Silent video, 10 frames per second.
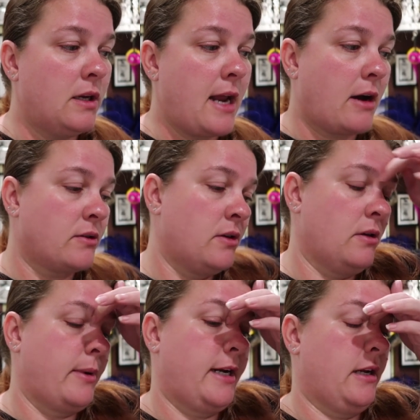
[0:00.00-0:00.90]
now, so
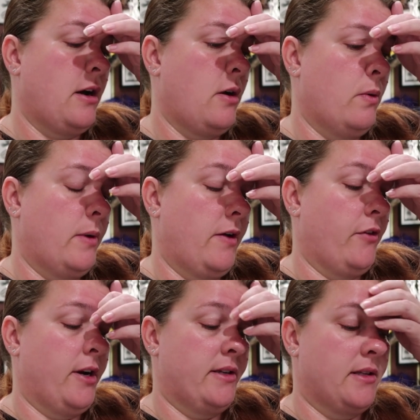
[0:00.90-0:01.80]
they're ready to go
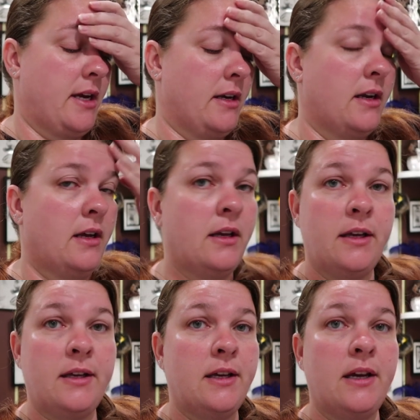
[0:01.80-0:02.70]
whenever it is that
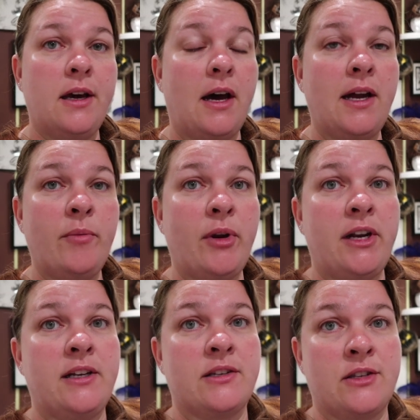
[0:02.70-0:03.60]
I am
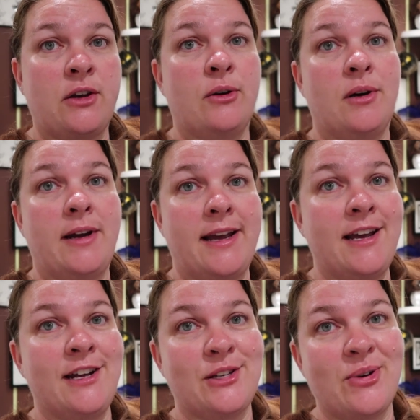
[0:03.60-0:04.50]
ready to sew
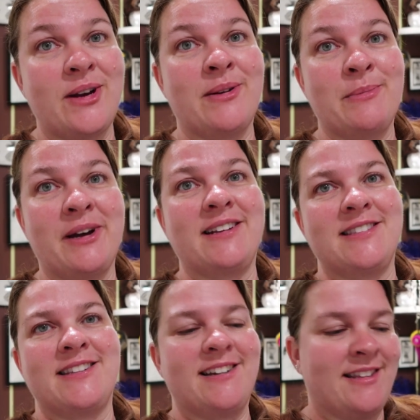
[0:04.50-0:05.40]
twenty-one
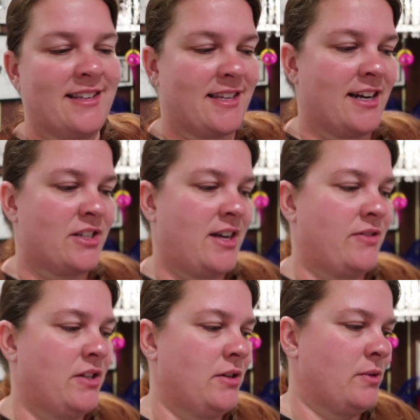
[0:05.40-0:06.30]
buttons onto this. I actually
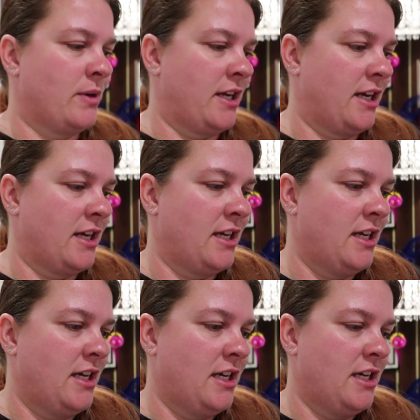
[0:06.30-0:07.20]
have to do
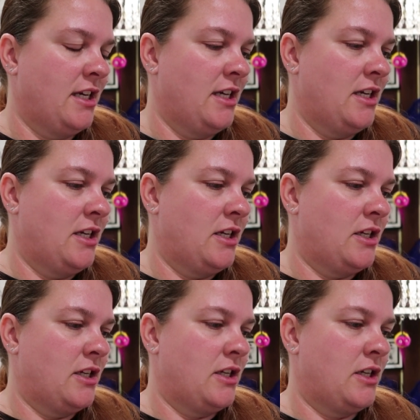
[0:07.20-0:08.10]

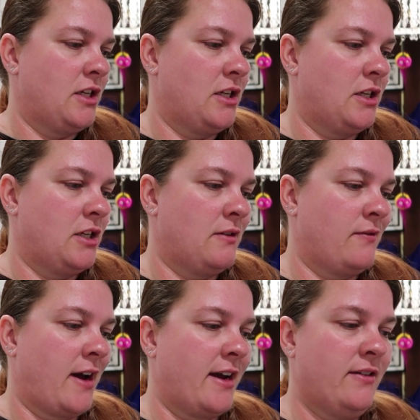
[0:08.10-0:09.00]

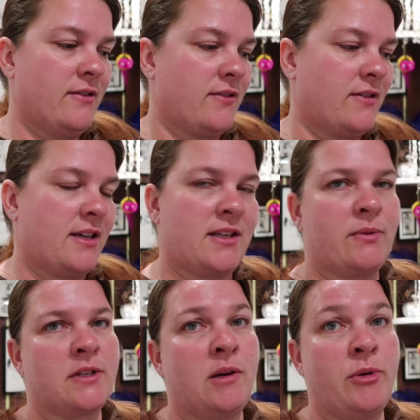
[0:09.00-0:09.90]
twenty-five, because I
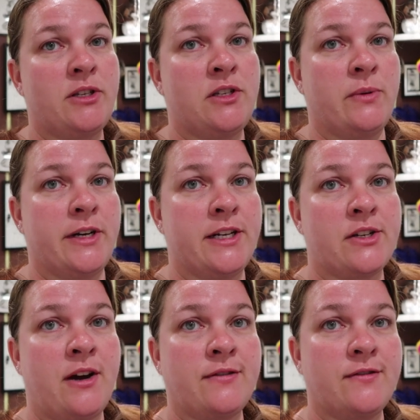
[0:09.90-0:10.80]
was going to put two on
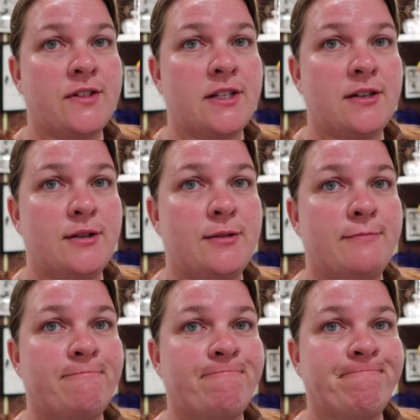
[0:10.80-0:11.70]
each cuff, so